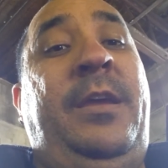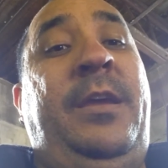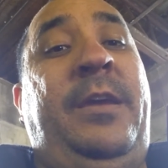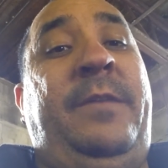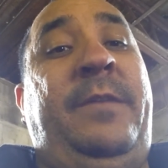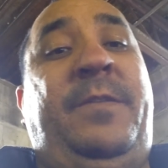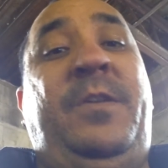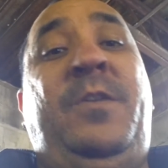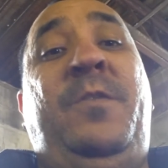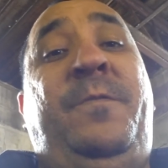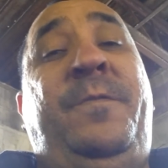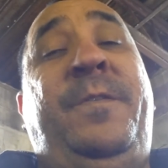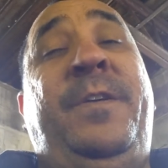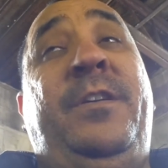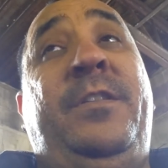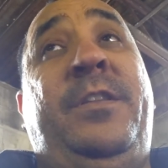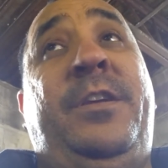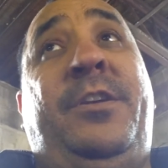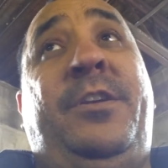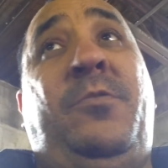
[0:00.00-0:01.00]
If you
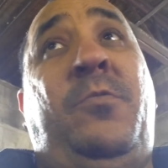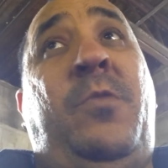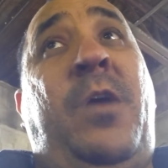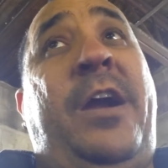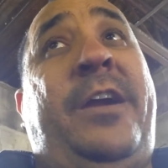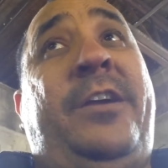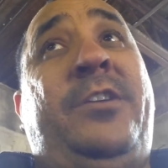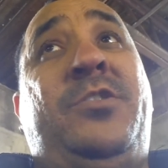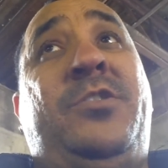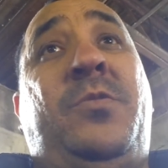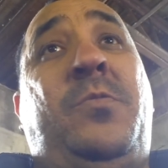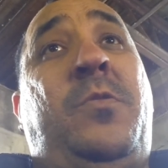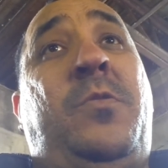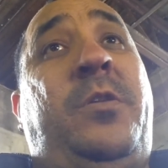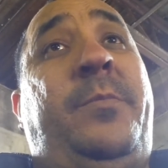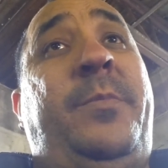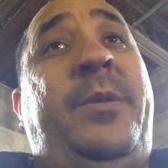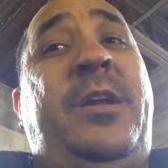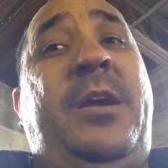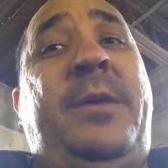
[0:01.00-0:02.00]
feel that your wires are
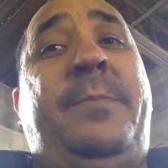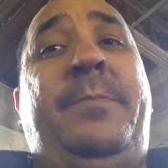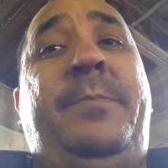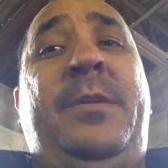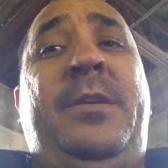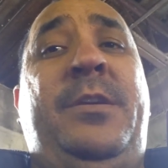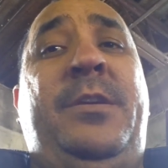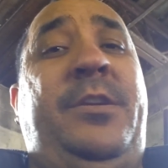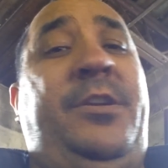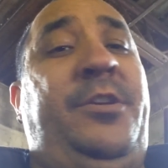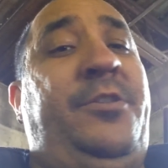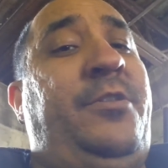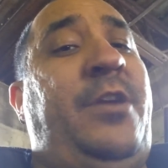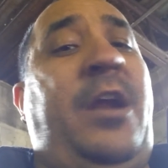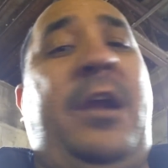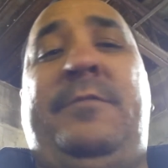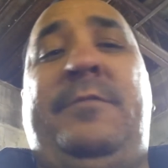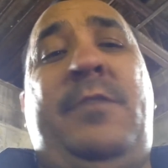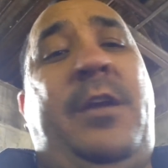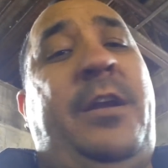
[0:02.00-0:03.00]
warming up, you're
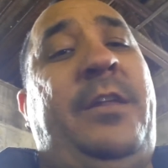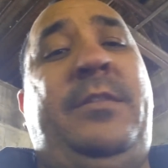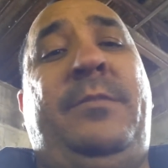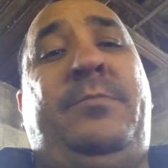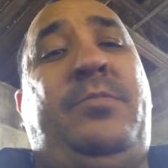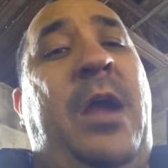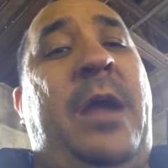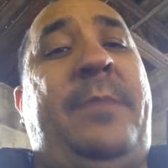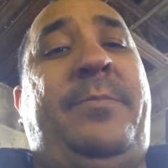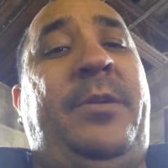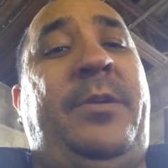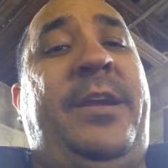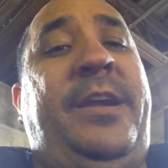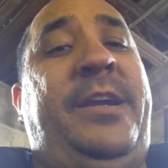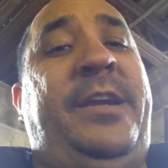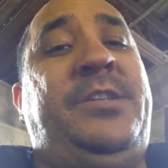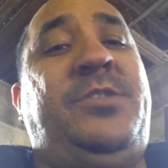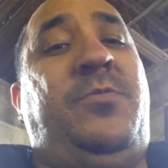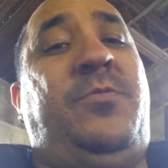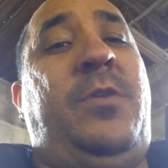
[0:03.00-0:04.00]
not running the proper
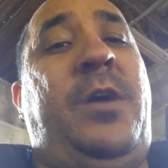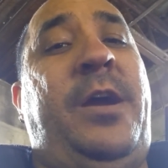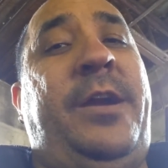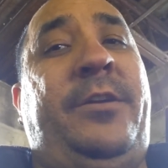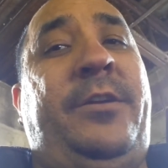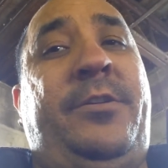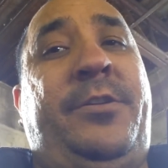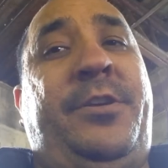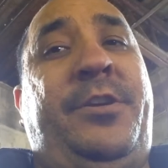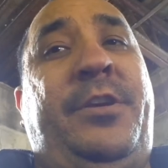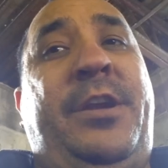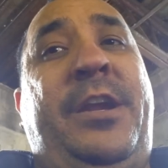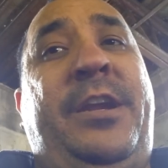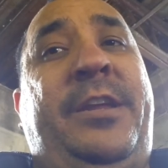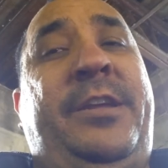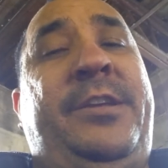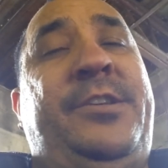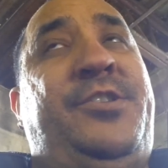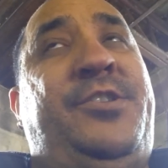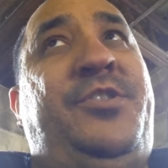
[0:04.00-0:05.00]
gauge of wire. You're
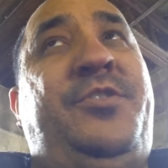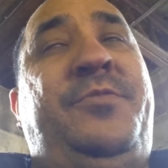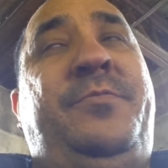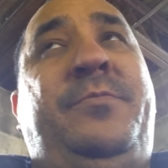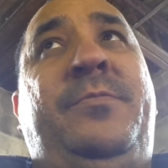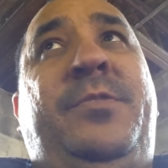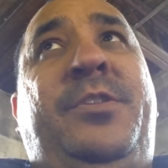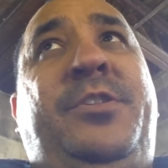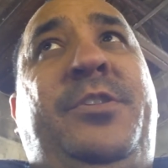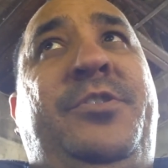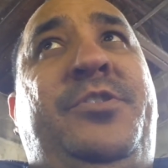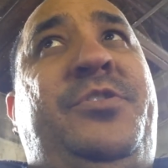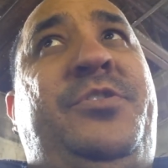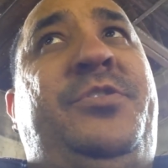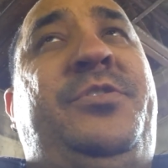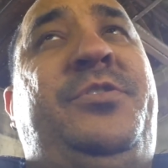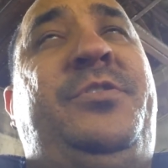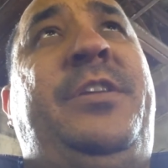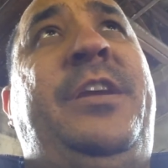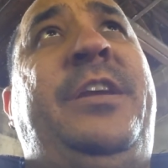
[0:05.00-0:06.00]
getting
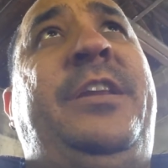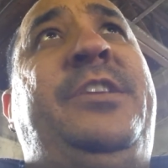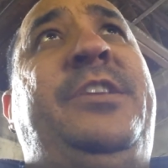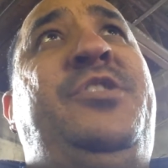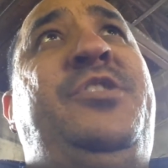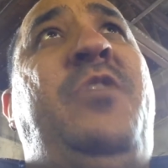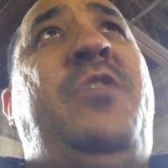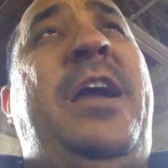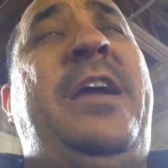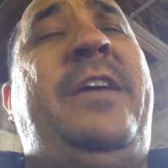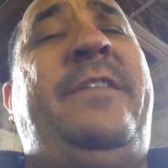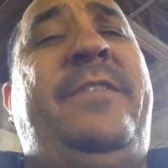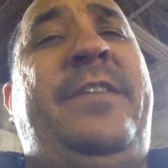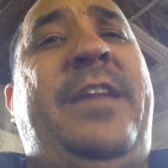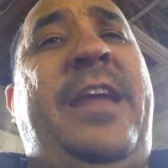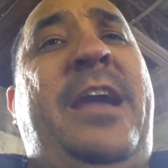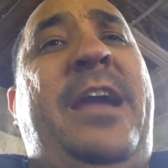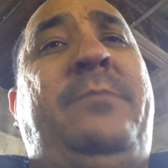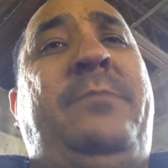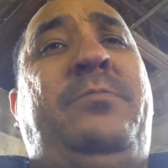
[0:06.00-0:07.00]
too high of
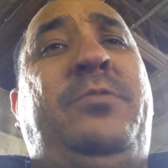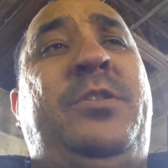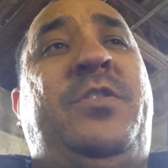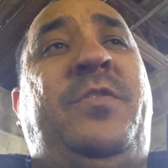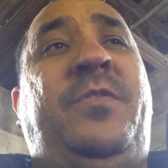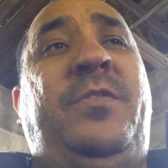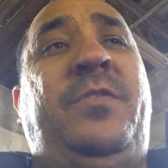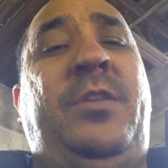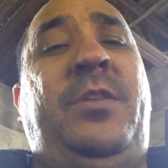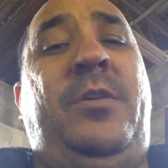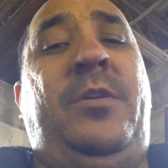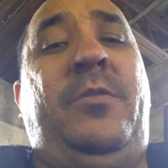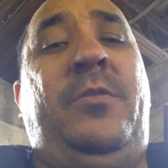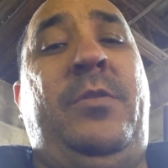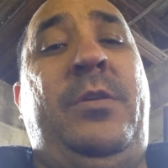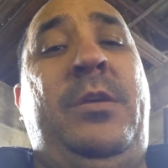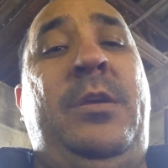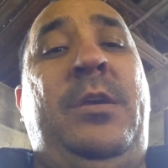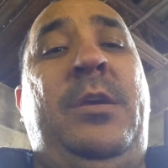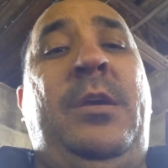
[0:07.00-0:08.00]
an amperage flow
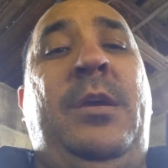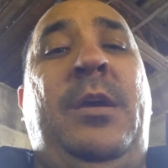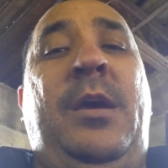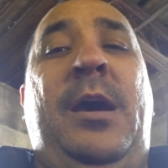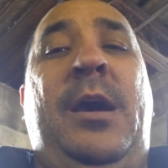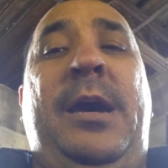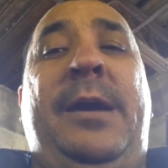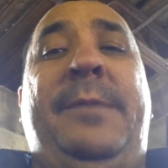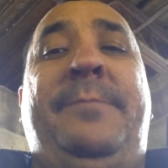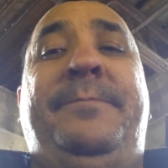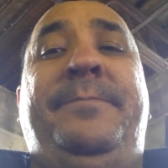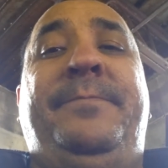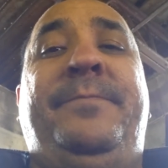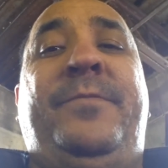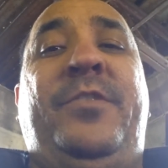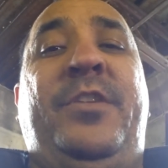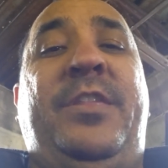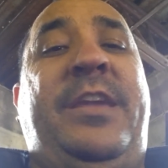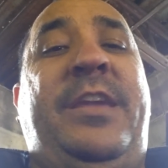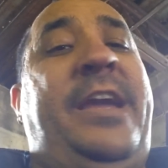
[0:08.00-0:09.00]

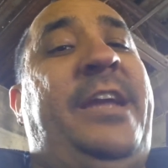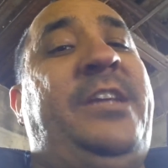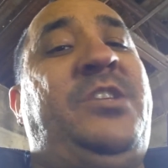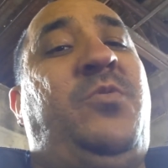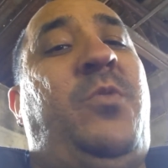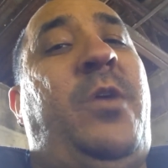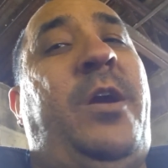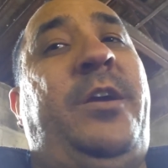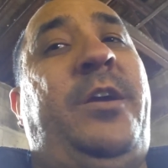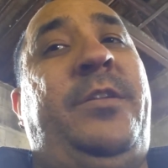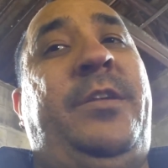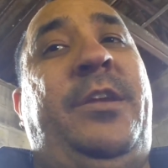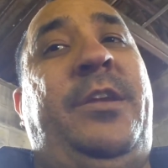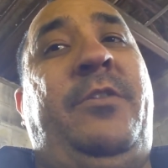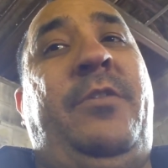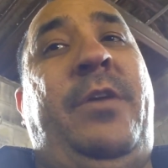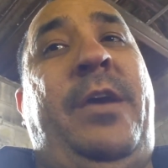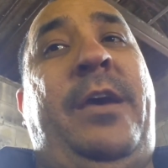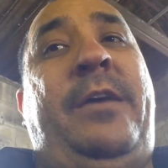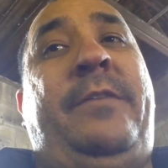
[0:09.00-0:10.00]
for the gauge of wire that you
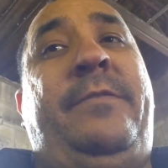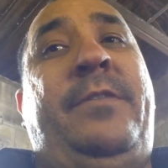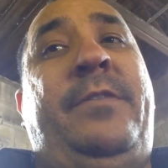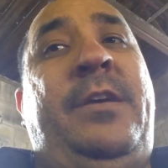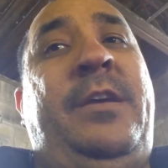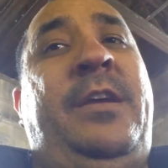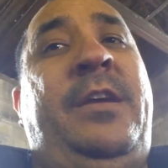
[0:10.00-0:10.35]
have.